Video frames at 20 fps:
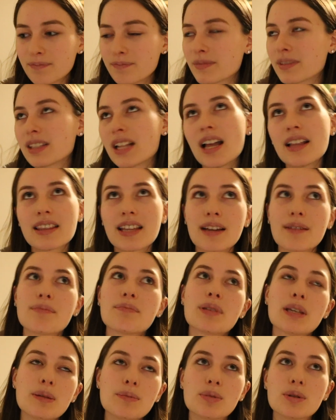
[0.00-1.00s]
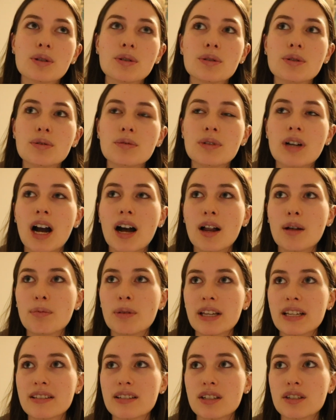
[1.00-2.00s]
not that people who got a
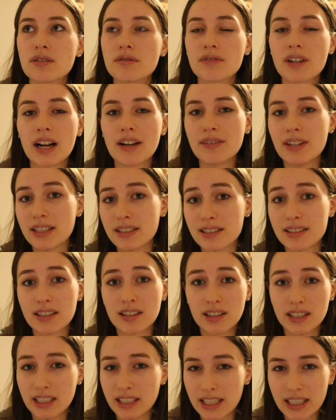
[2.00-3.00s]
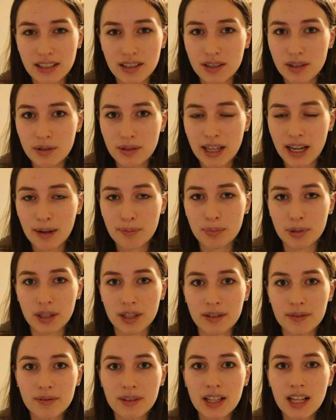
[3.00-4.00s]
PlayStation 5 necessarily need to do that,
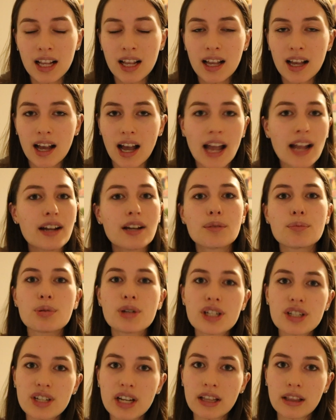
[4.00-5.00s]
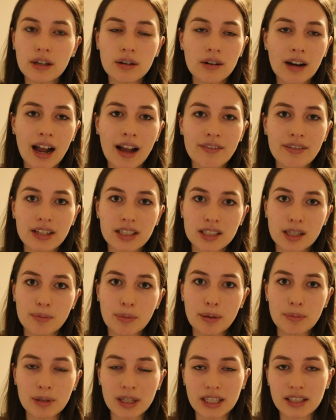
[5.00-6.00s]
but I can appreciate the graphics on
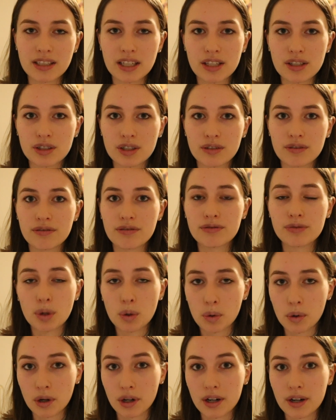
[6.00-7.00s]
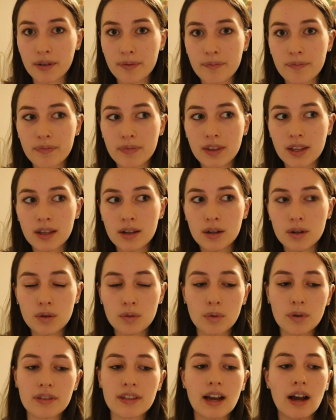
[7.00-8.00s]
my PlayStation 4
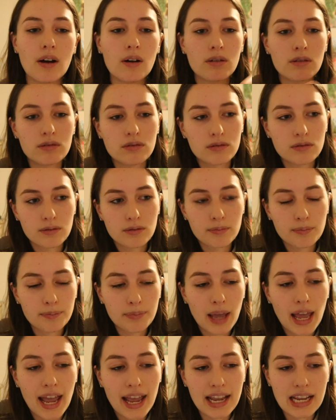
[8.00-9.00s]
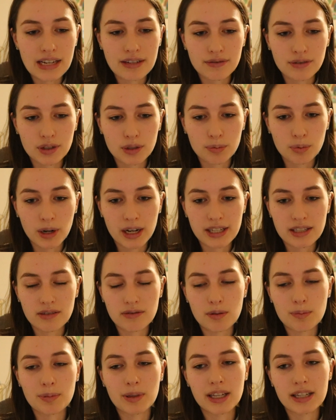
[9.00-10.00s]
without paying for the price of
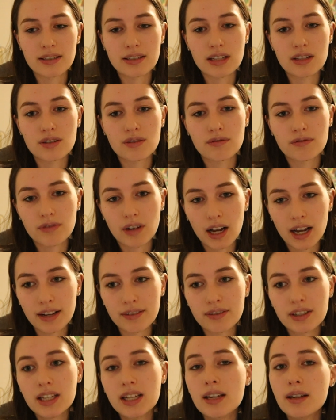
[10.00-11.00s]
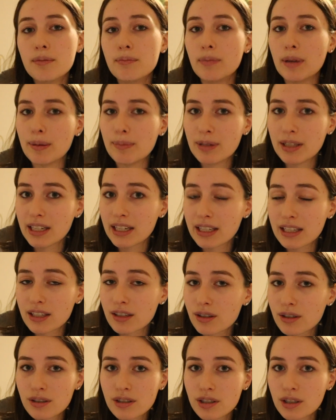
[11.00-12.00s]
a PlayStation 5. Maybe in a
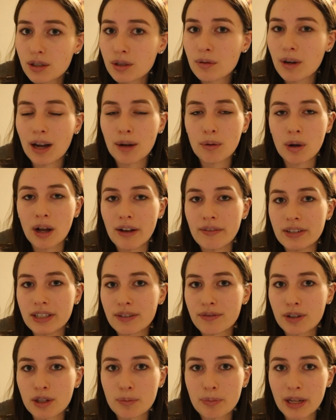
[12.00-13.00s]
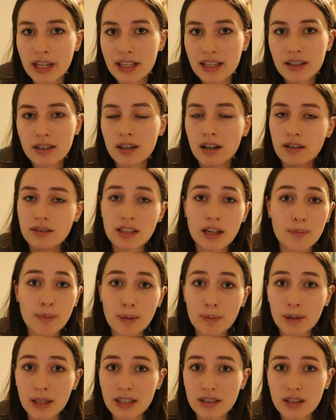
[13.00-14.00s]
year or two I will have a different opinion. I'll sell my
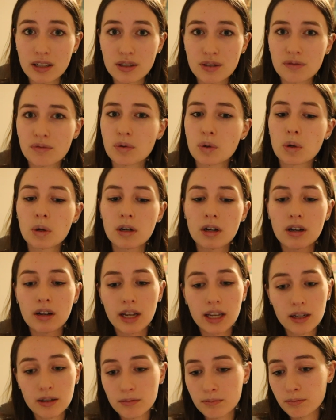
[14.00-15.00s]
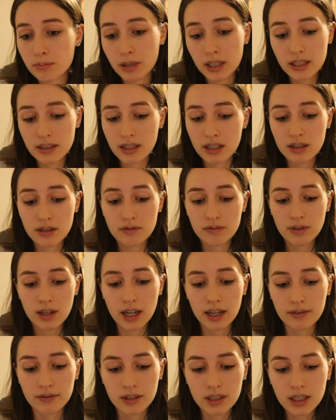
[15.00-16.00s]
PlayStation 4 and I'll get a PlayStation
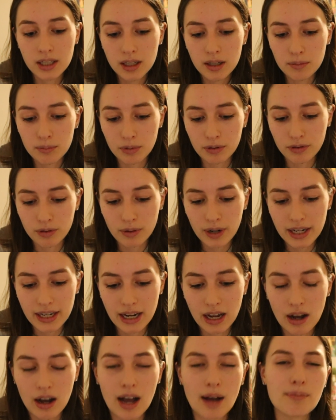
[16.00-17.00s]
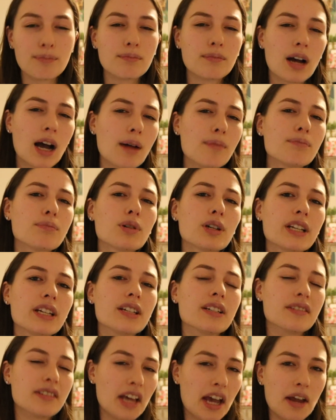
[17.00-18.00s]
5. But for right now, I'm pretty
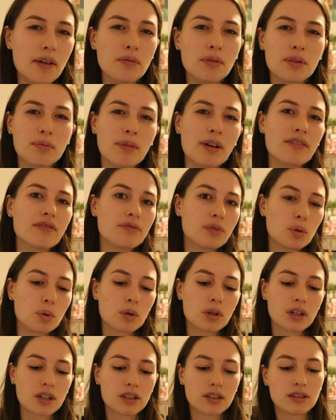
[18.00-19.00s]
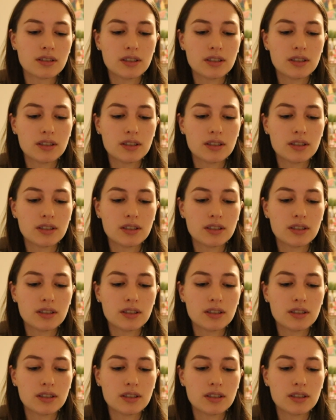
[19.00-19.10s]
content with my 4.